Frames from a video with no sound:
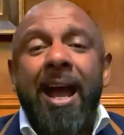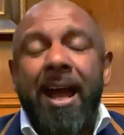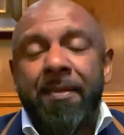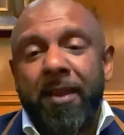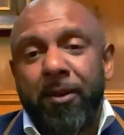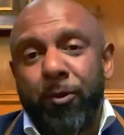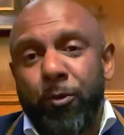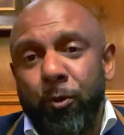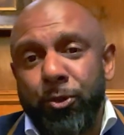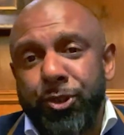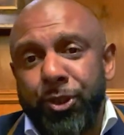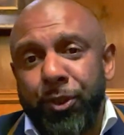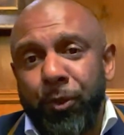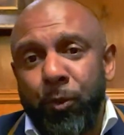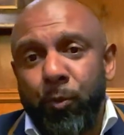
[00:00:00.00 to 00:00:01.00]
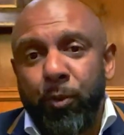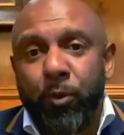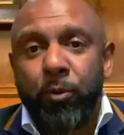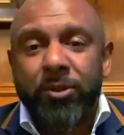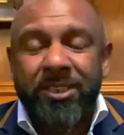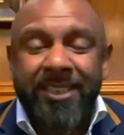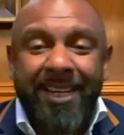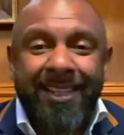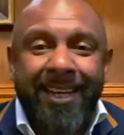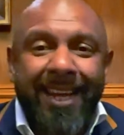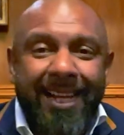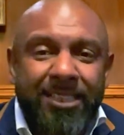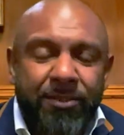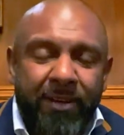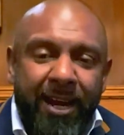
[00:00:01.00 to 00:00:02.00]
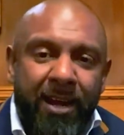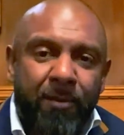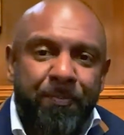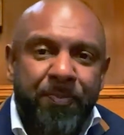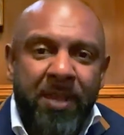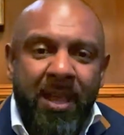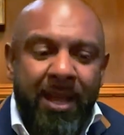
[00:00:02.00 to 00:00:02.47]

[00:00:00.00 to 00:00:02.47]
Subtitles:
and then of course you will send a letter out,